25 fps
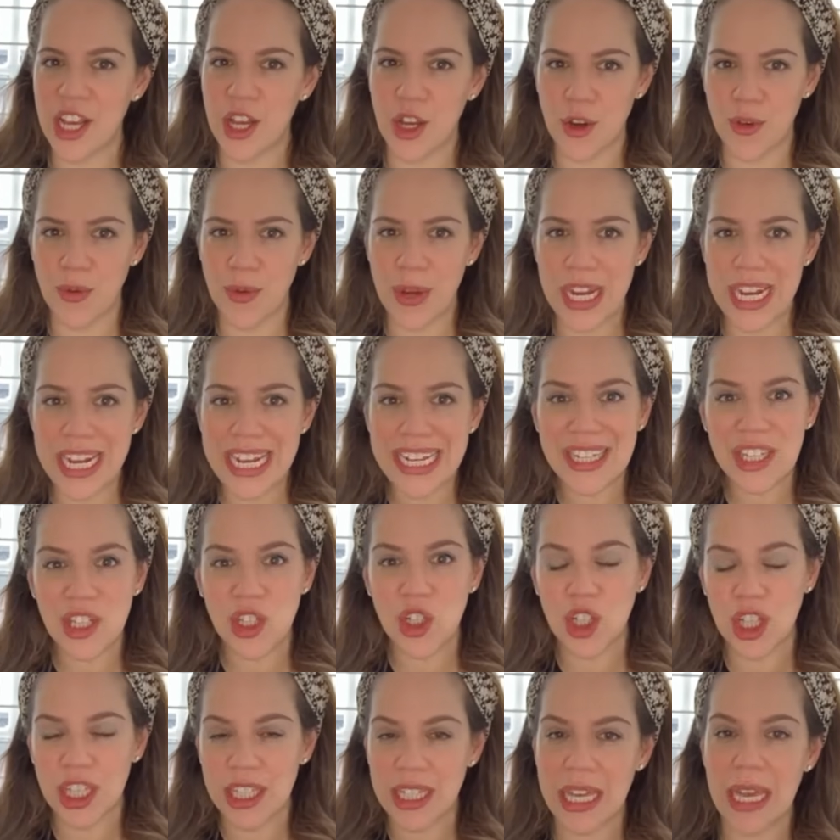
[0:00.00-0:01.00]

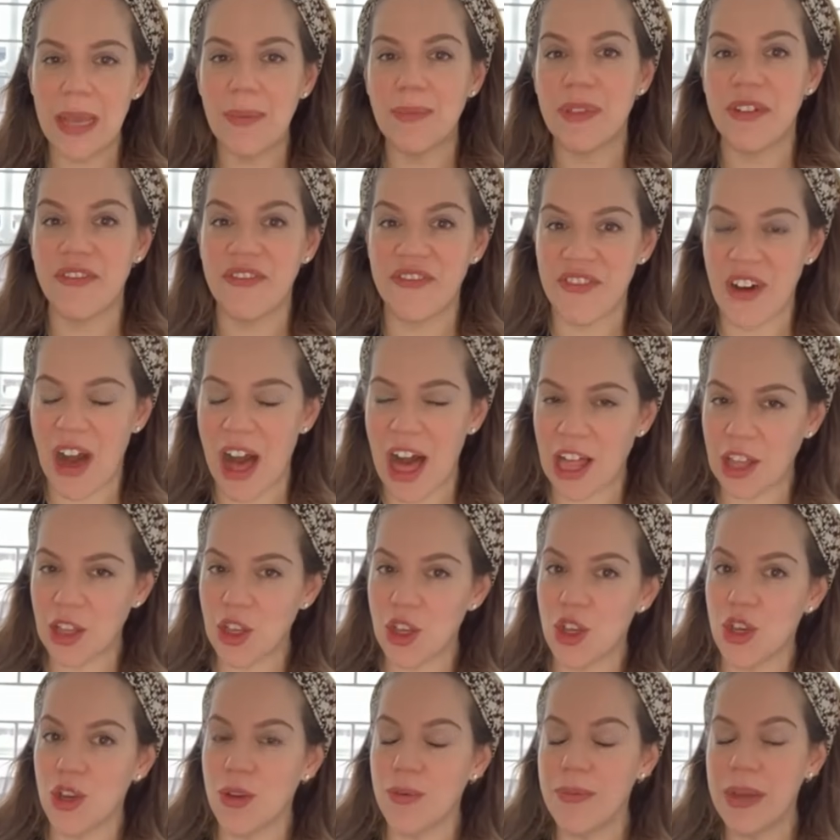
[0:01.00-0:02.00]
ingredients, just keep the
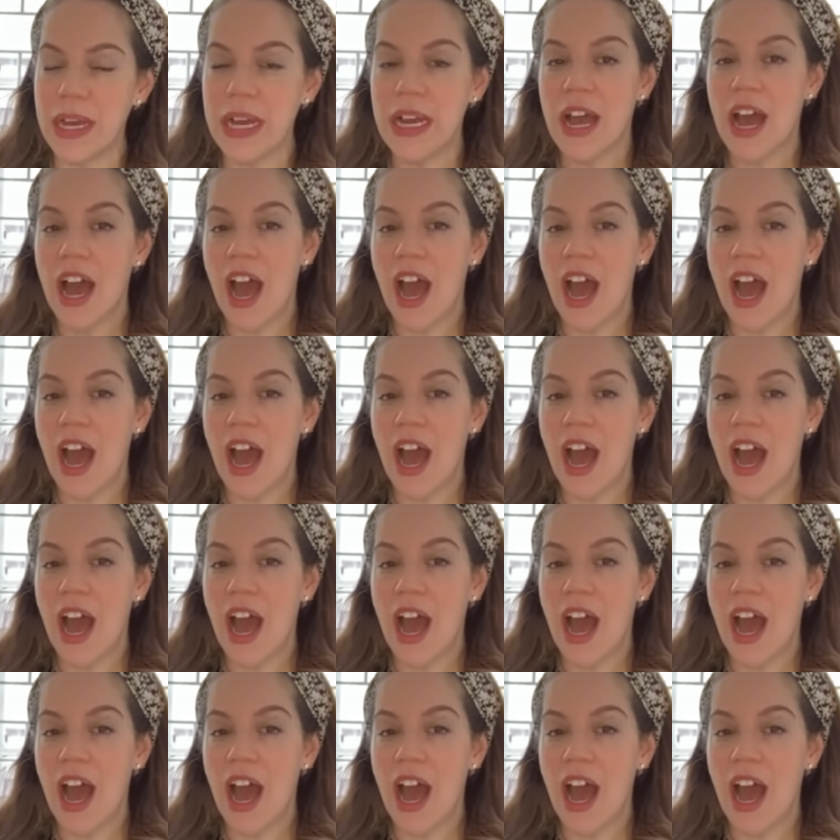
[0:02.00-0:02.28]
volume